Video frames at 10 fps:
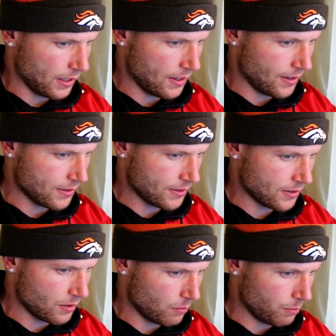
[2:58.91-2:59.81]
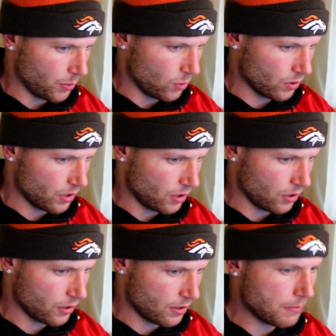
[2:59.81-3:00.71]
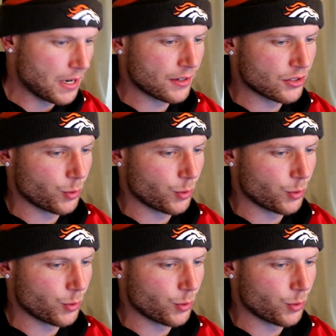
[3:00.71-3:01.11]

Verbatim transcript: is born on March